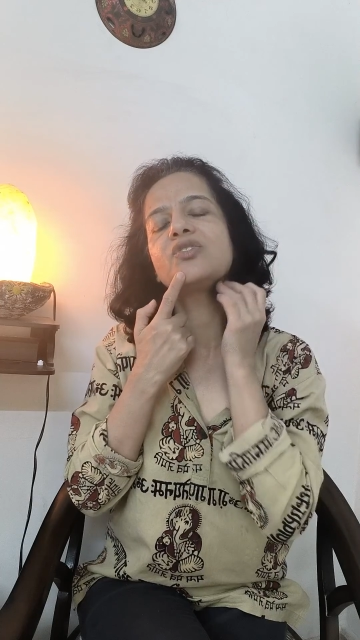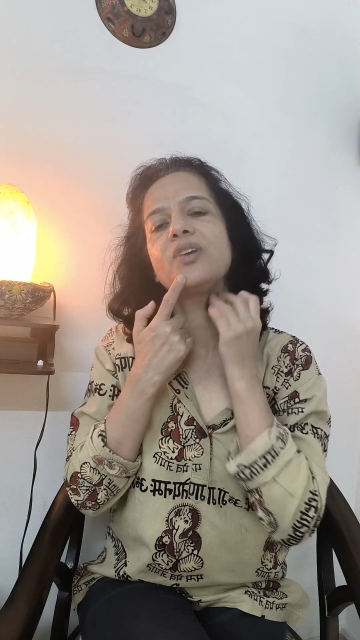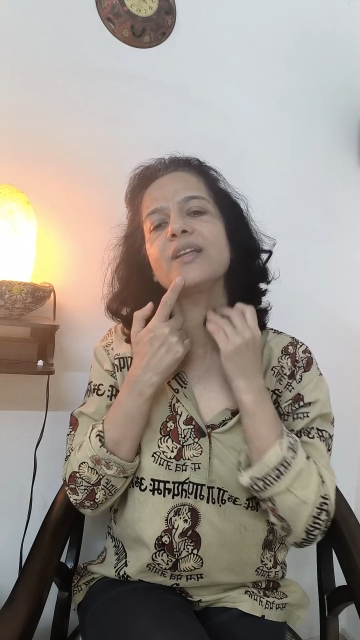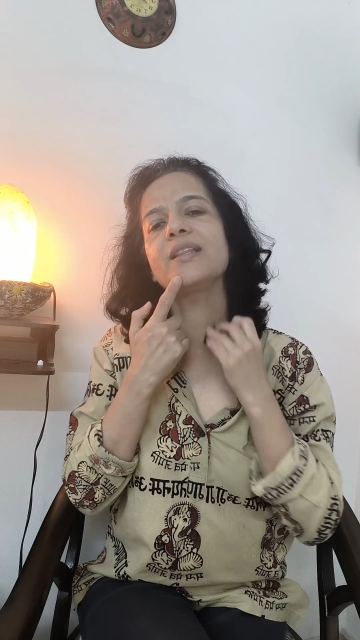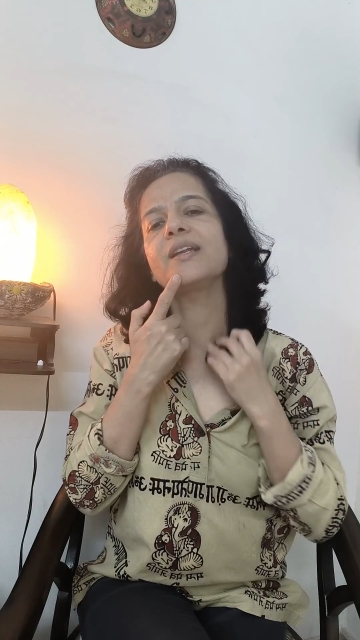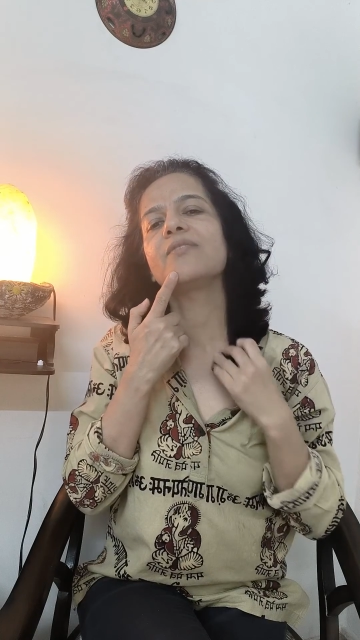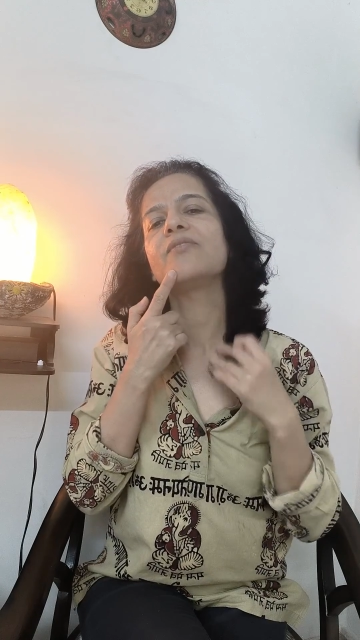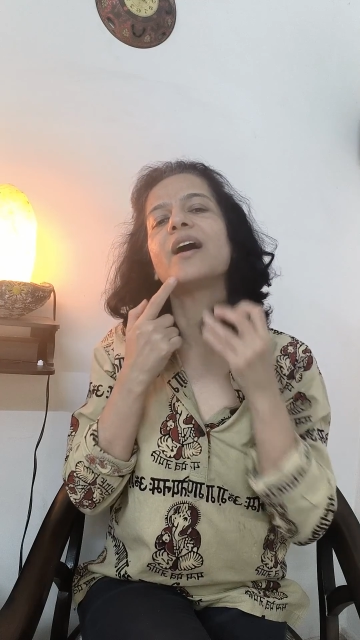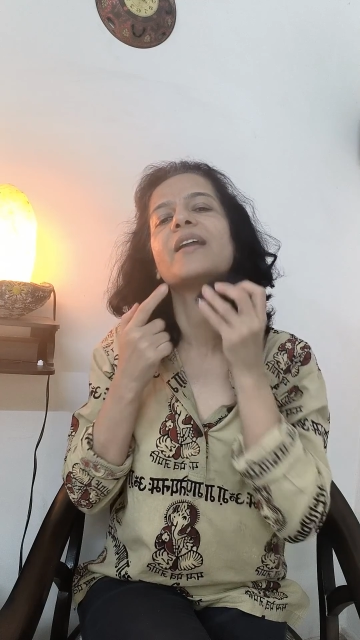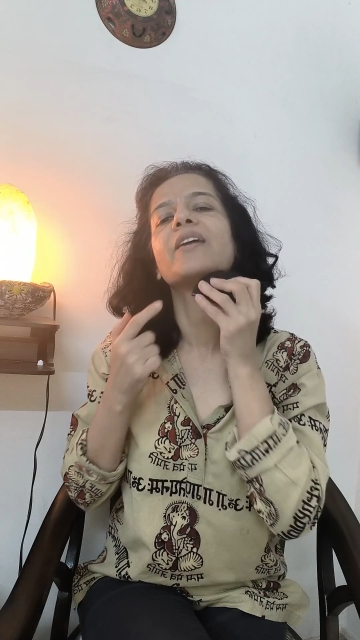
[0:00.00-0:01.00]
drain the
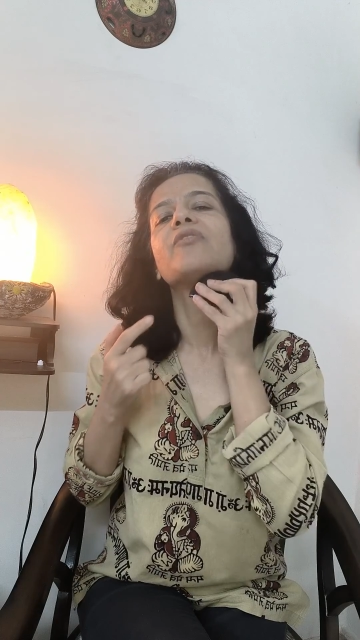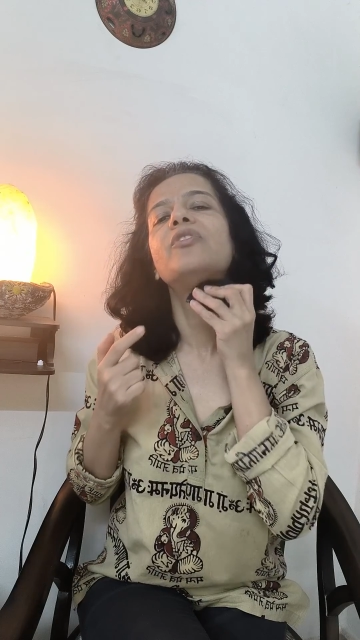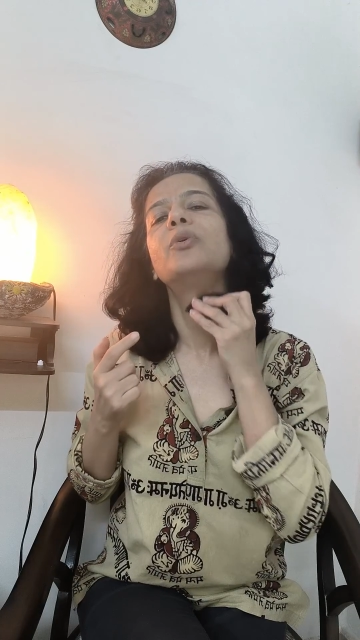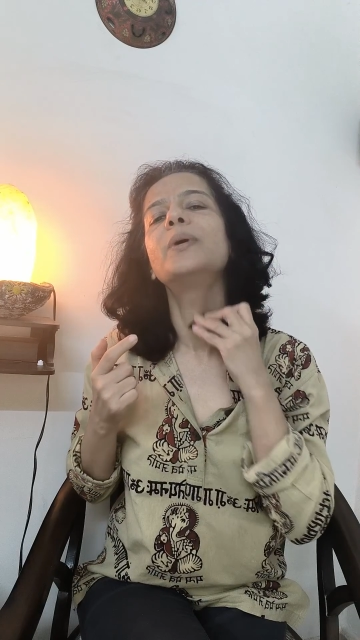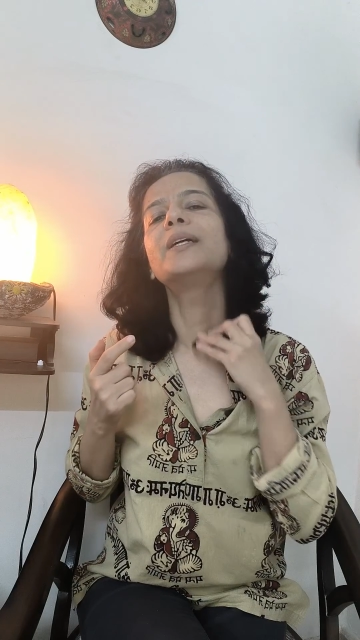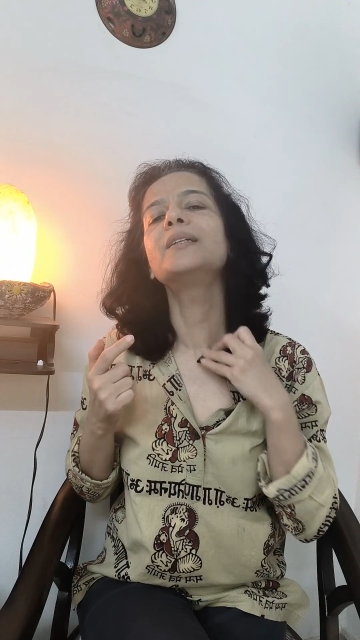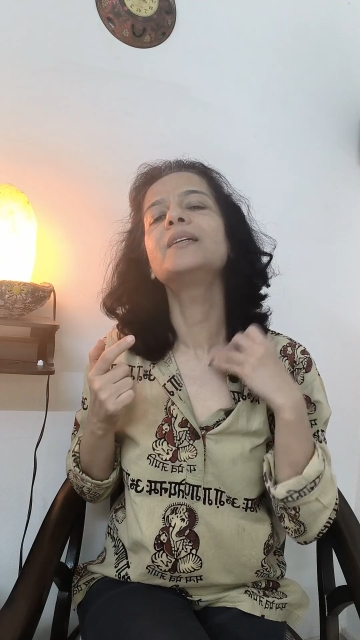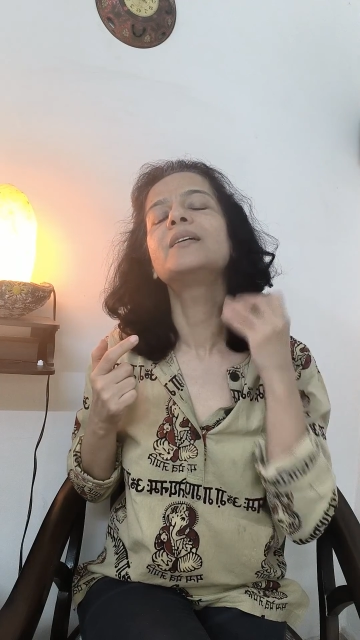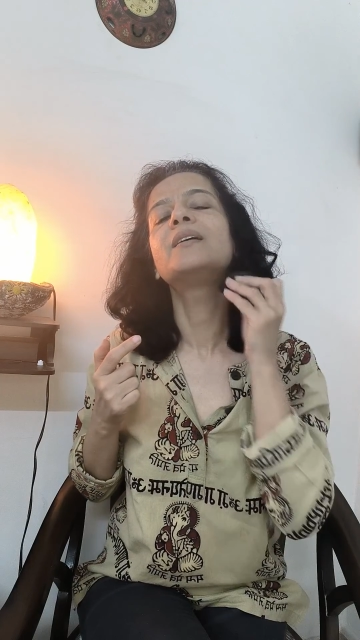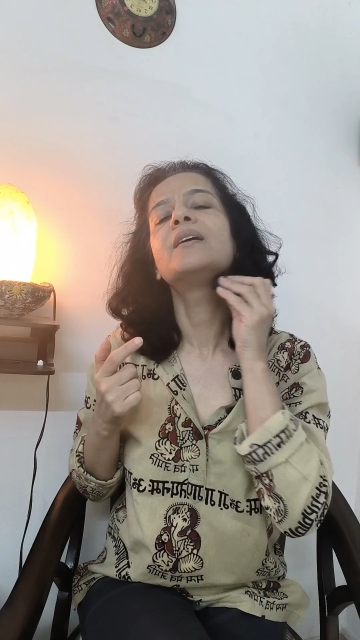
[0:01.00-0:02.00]
lymphatic fluid